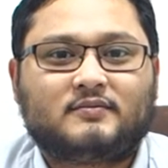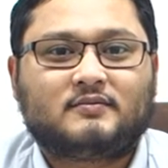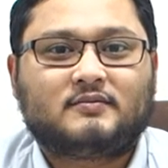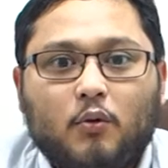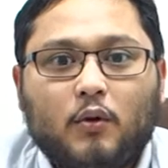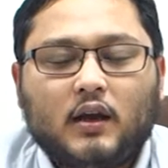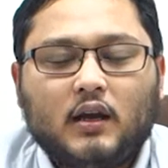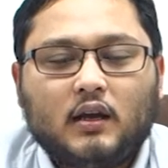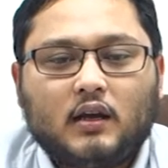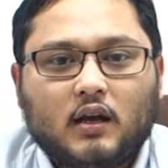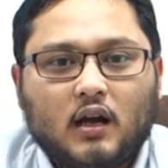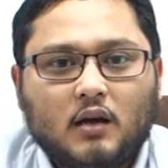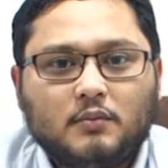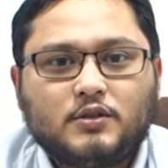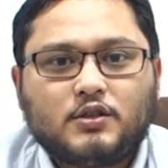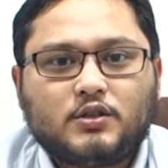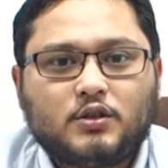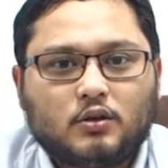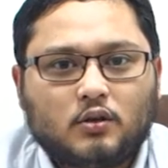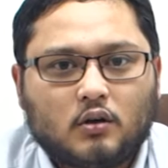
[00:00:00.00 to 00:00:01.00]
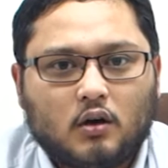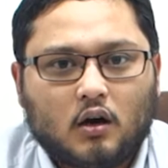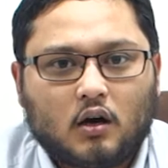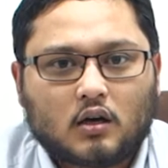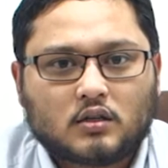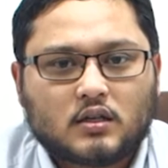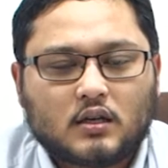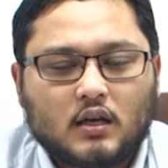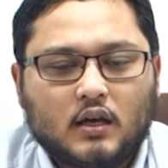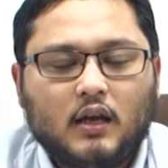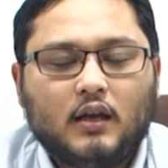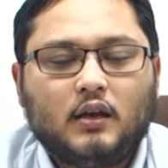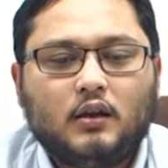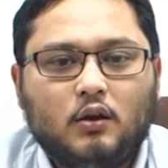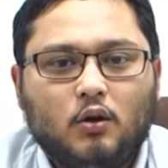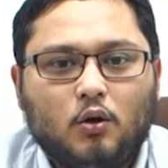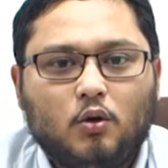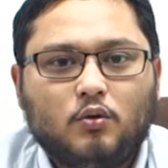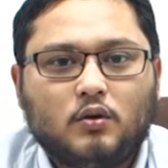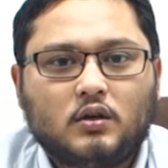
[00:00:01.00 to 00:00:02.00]
When it comes to cost, it
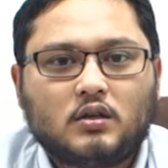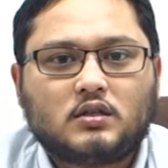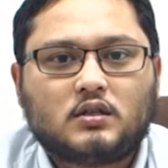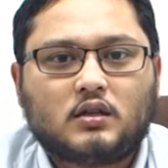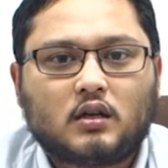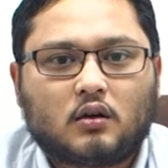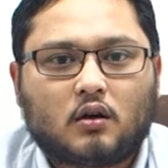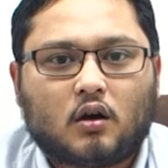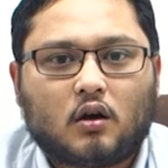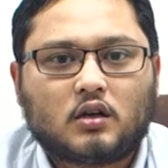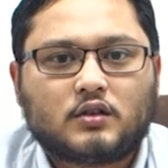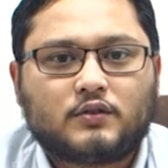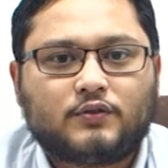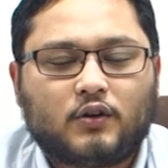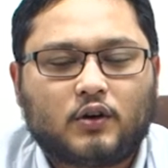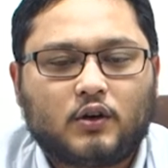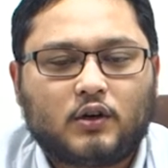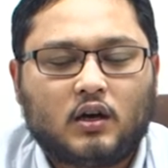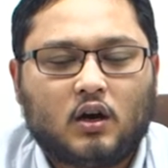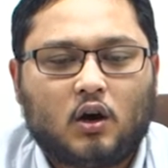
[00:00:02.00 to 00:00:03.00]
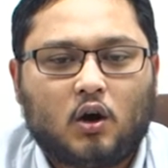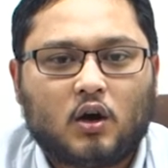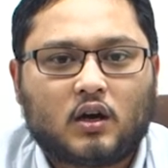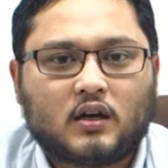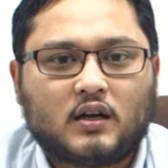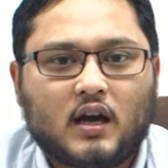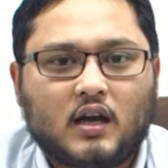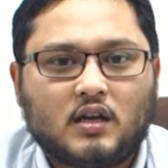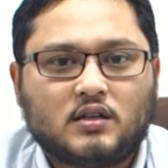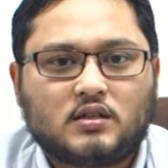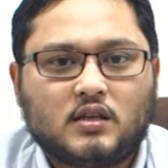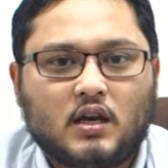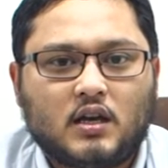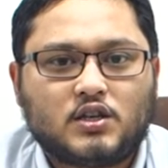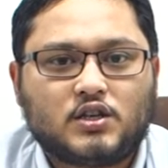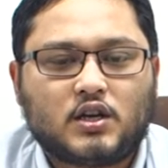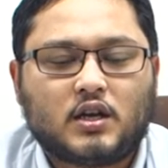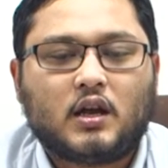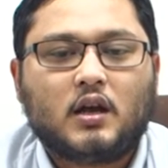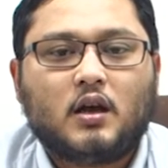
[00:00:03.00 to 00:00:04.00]
lowers the cost for the
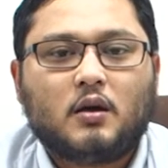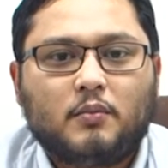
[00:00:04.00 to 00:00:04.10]
organization